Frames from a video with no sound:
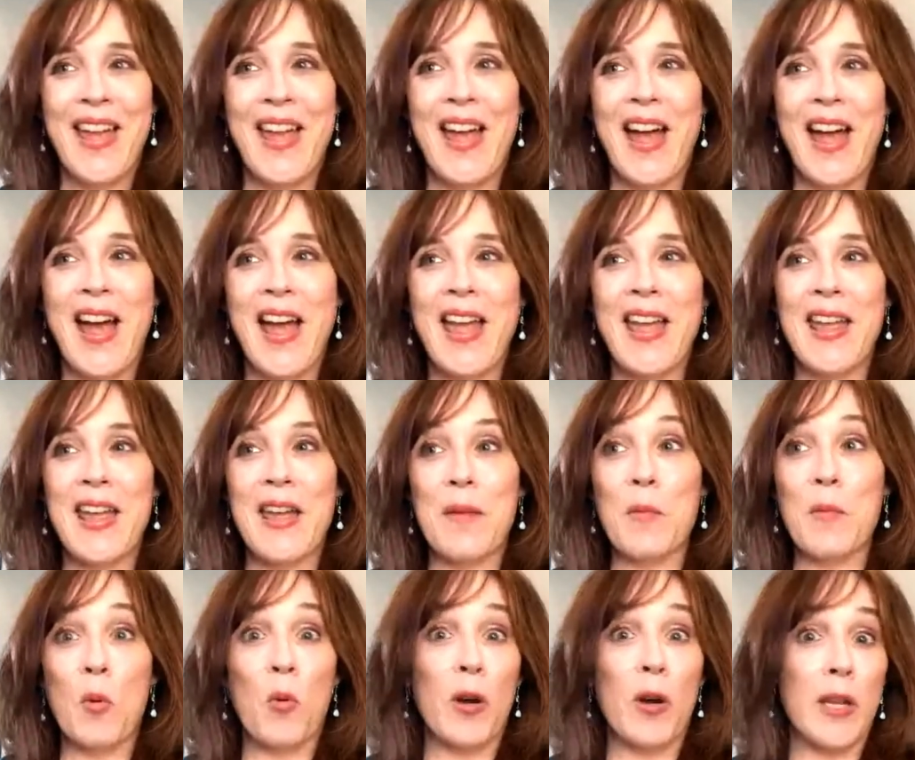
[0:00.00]
I am
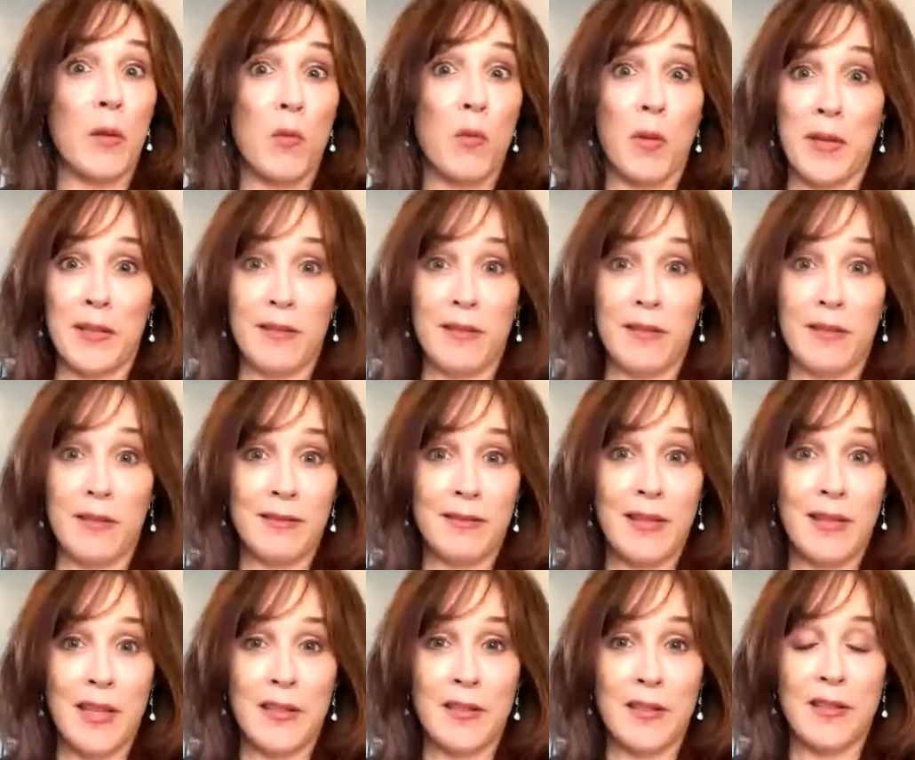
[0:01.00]
a working woman,
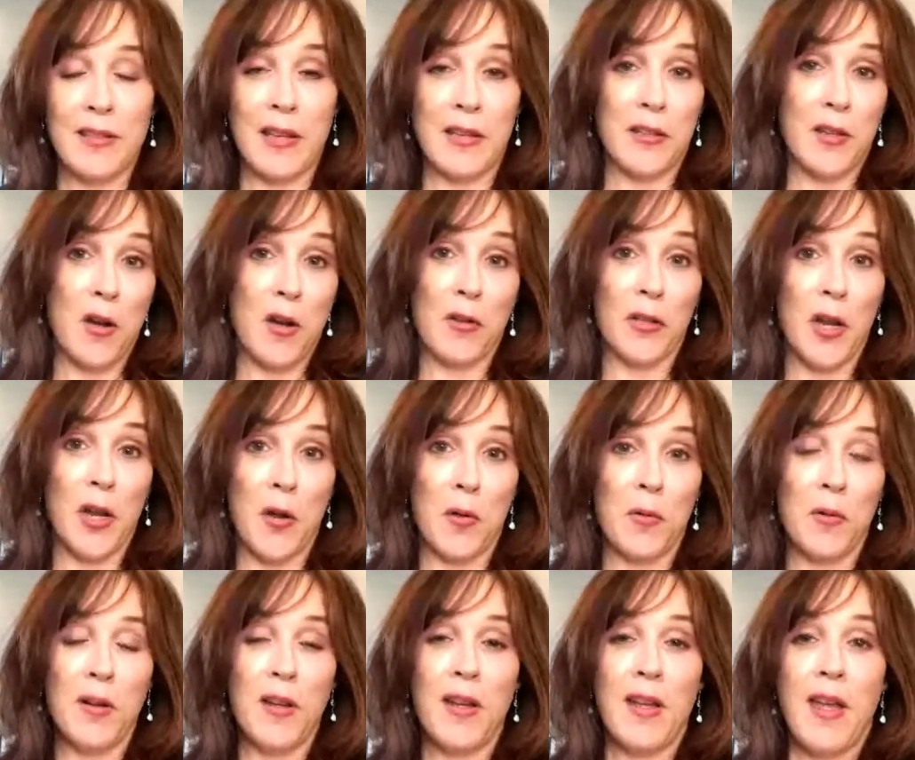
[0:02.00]
as y'all
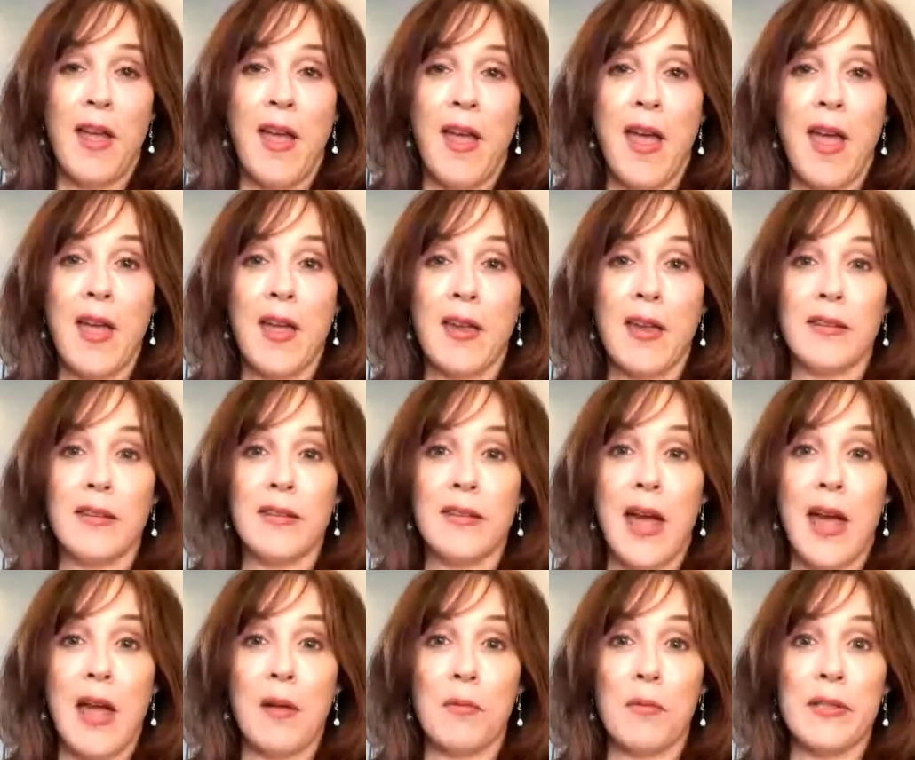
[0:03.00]
know, and
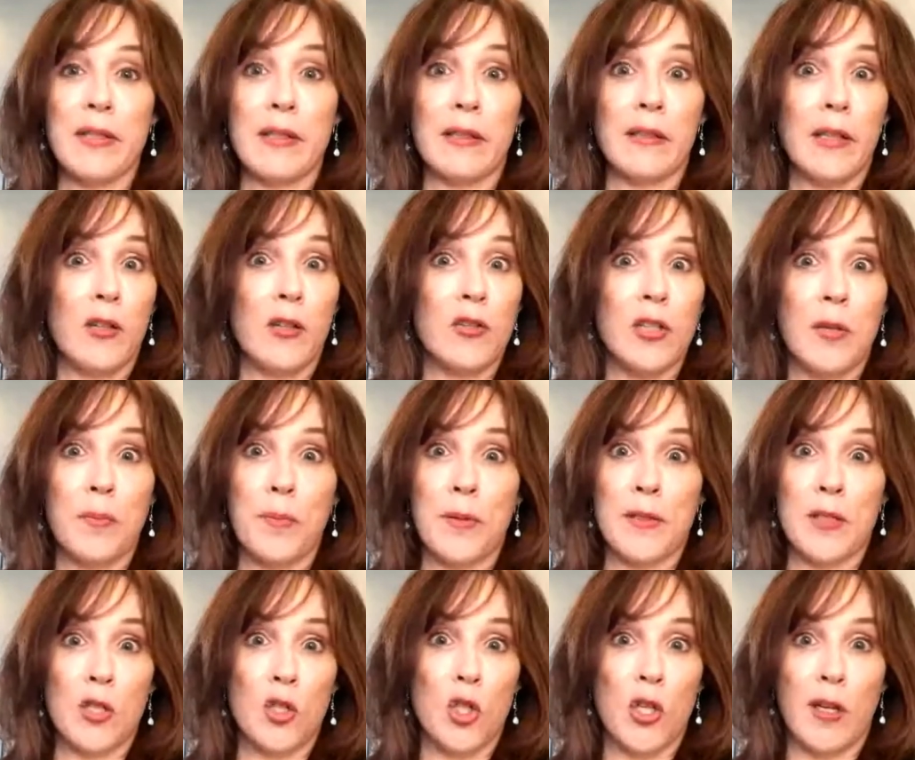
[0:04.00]
I was in a leadership
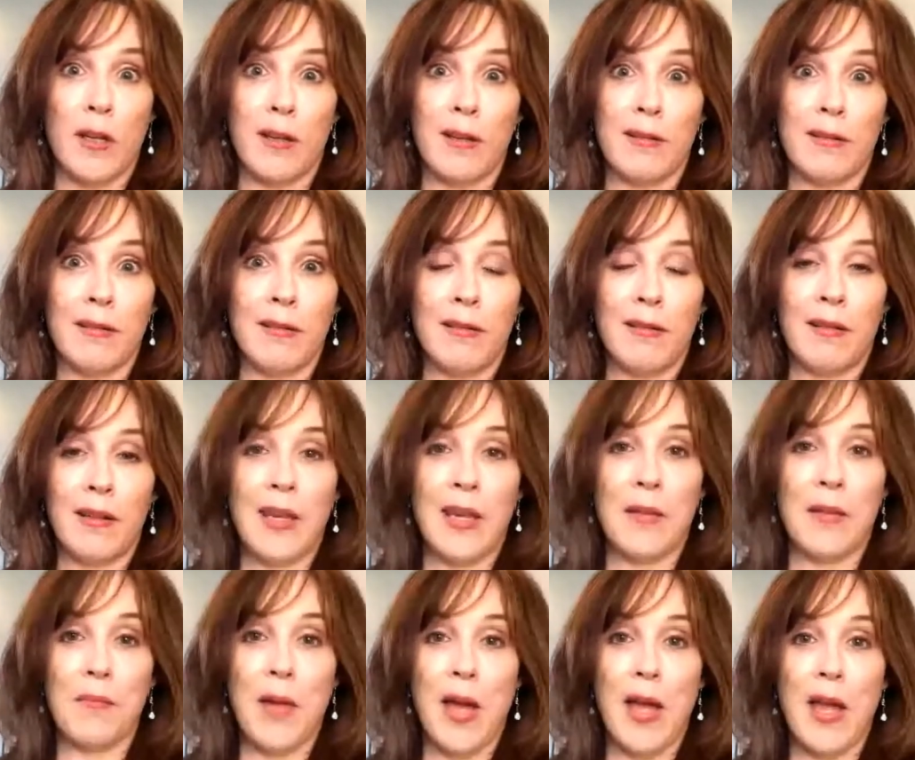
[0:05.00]
position
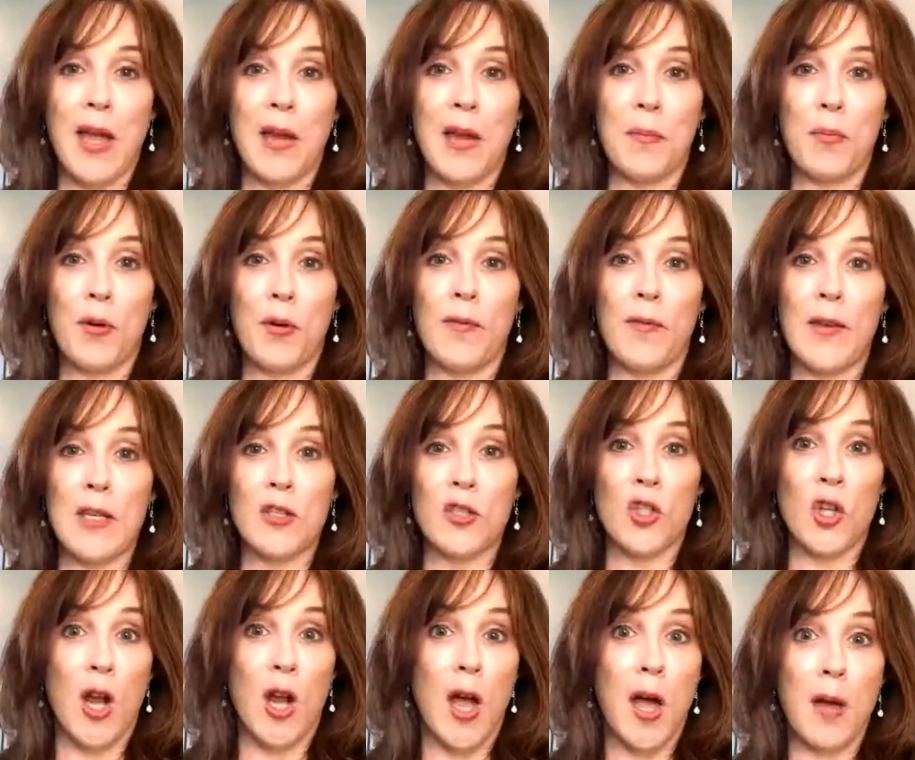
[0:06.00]
in my
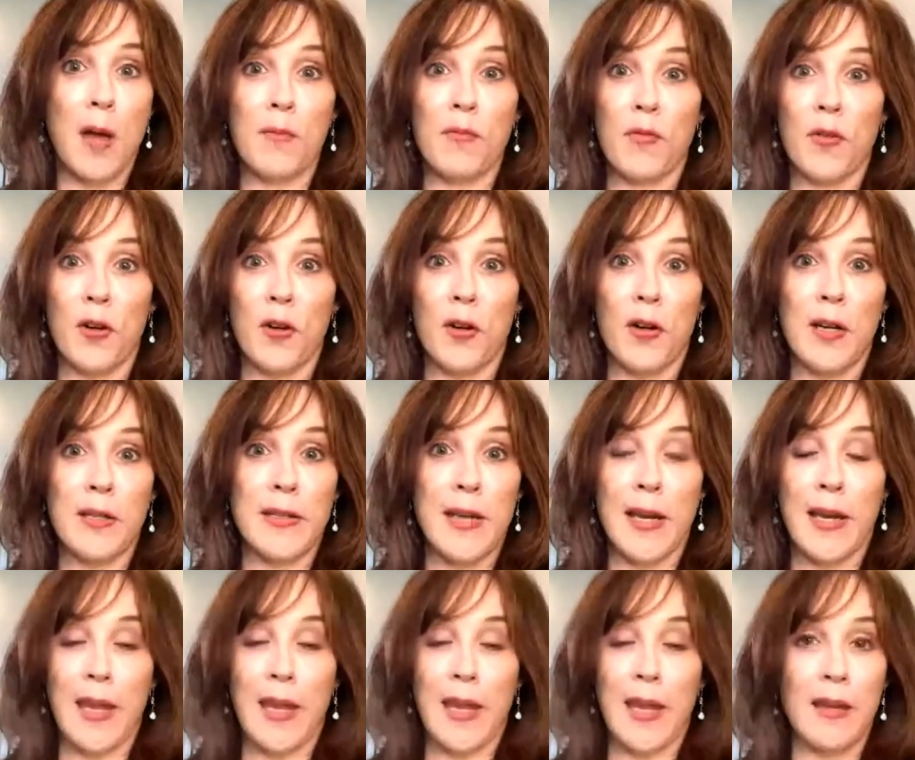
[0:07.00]
previous job for a
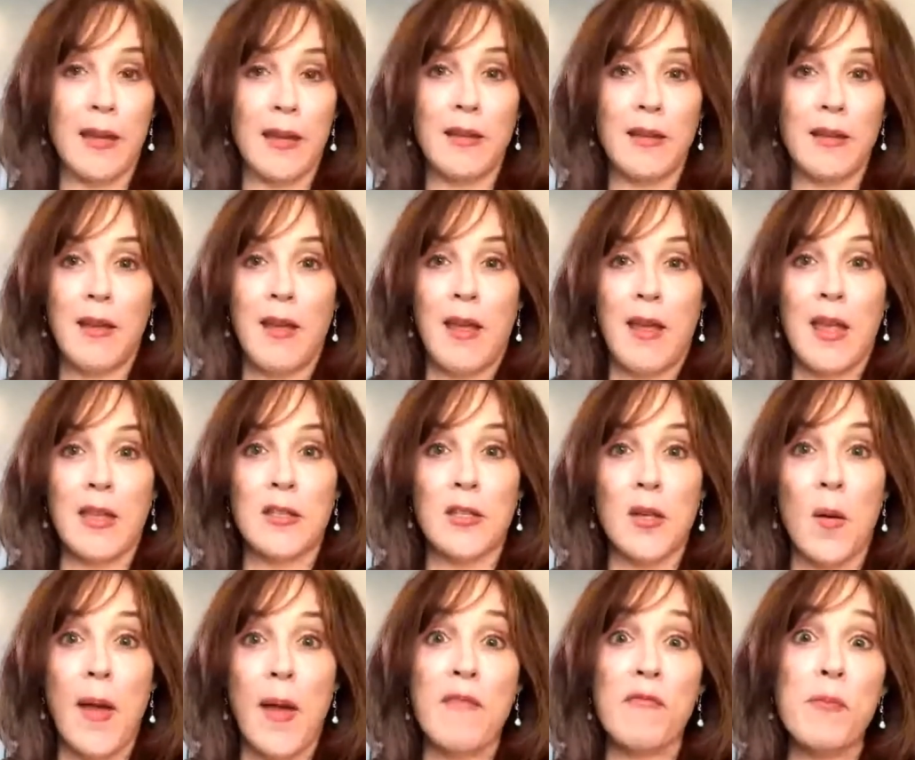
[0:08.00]
decade, and
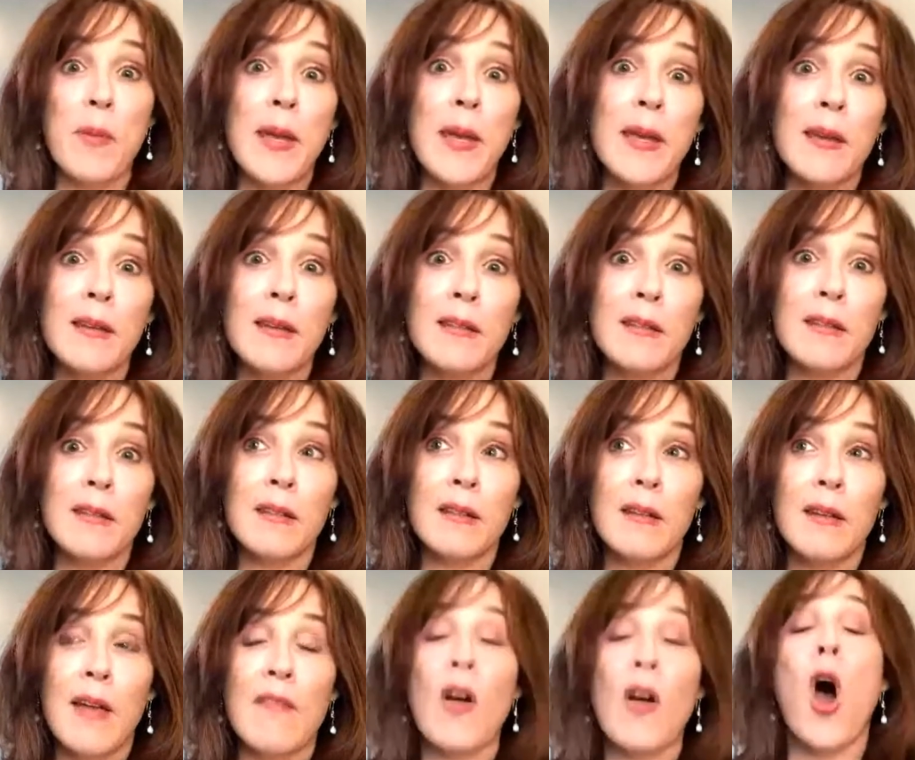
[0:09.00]
so have
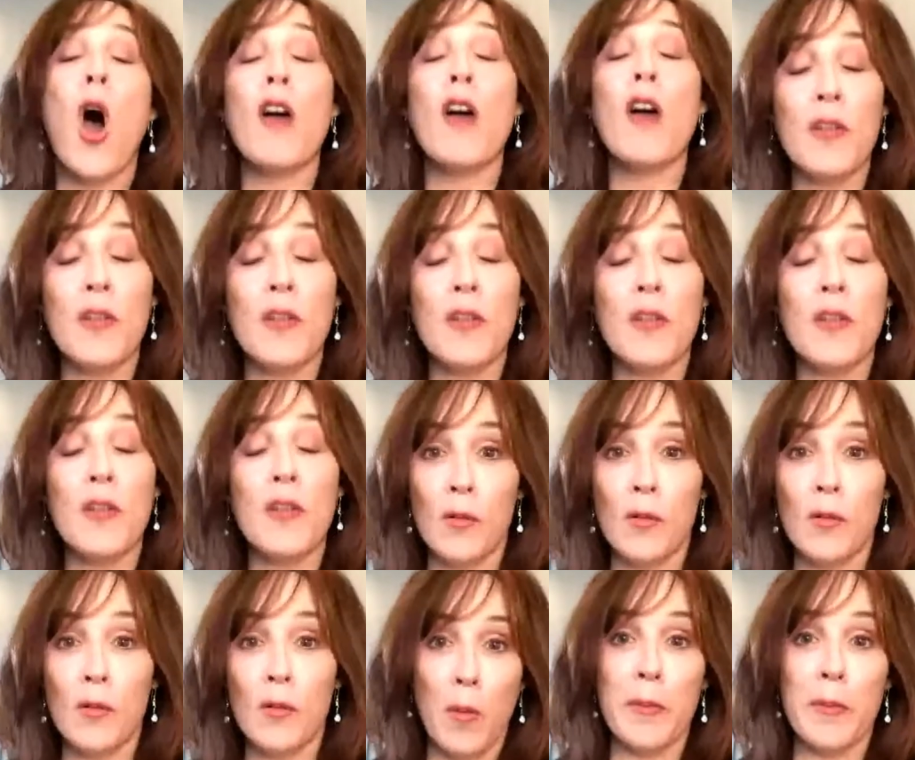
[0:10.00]
often been the
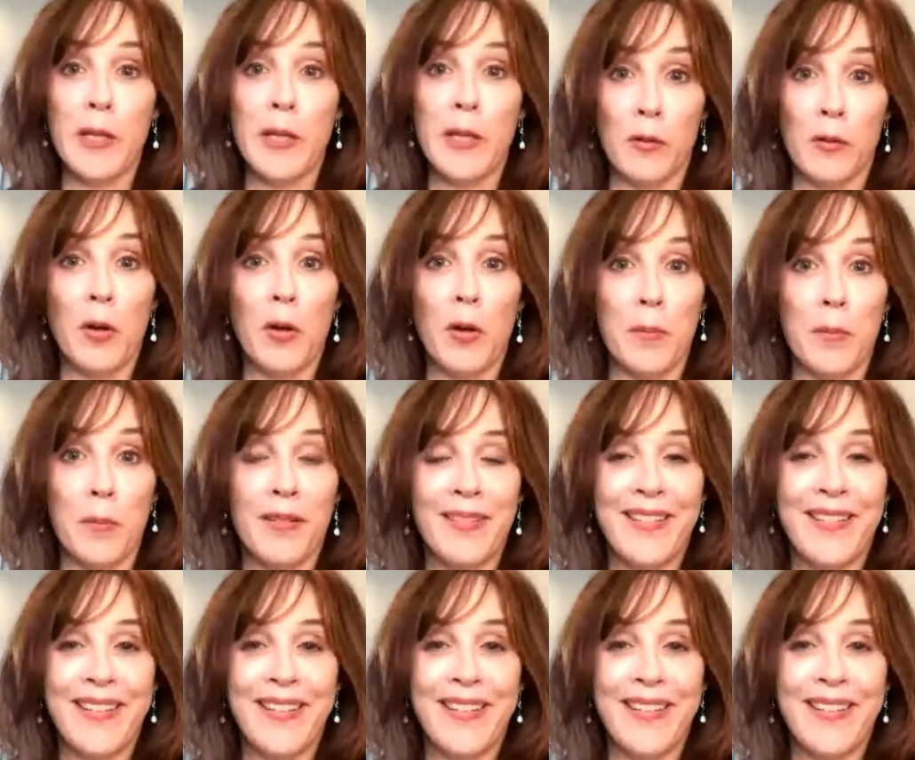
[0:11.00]
only woman in the room.